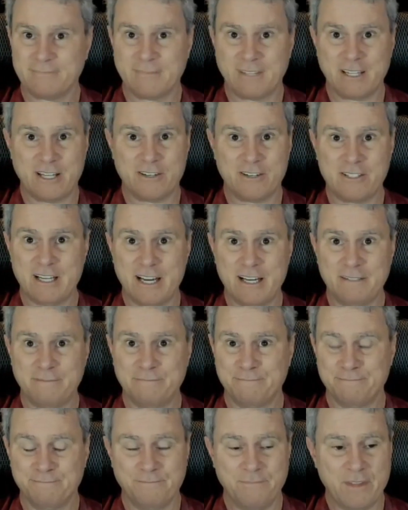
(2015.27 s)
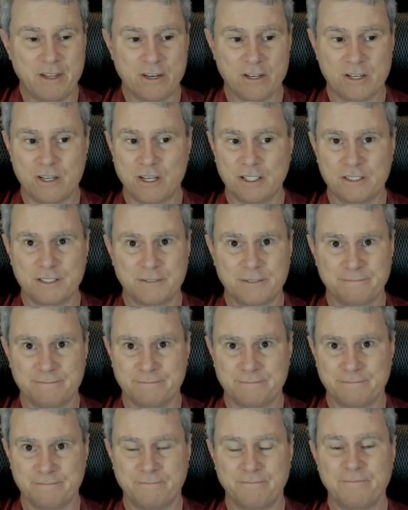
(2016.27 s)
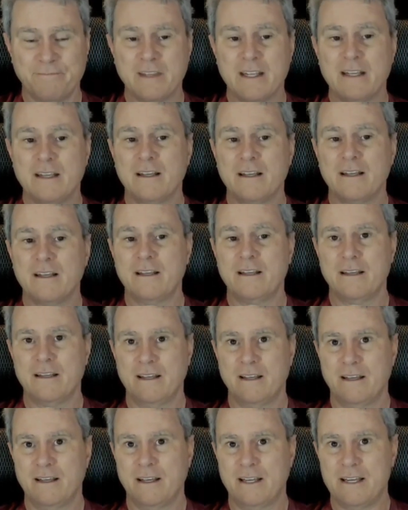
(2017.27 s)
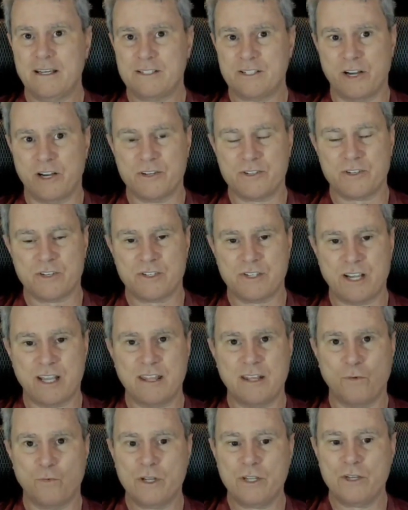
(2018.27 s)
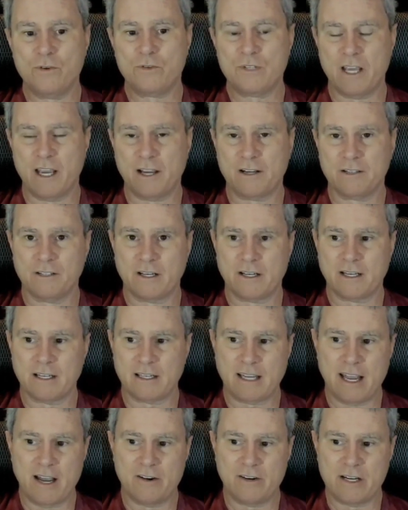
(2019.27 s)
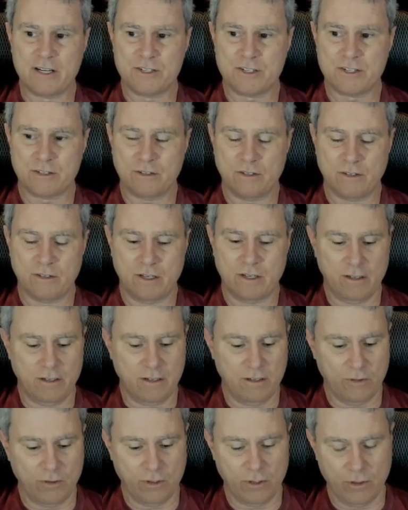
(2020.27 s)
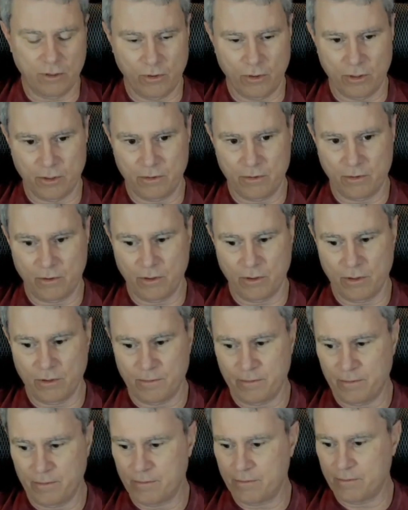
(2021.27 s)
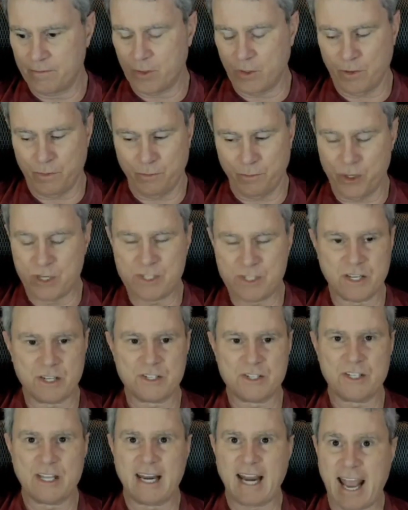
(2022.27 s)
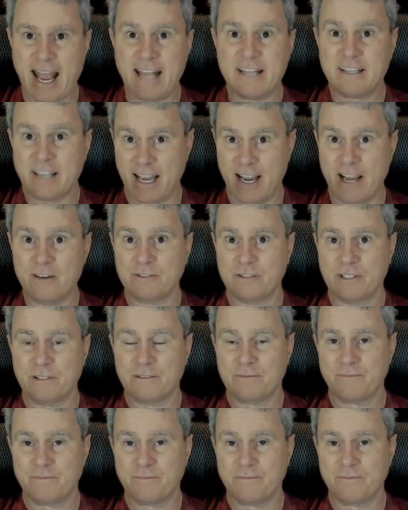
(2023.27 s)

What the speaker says: They're done. They're cooked. He's also said that when you take a look at counties or precincts that hand count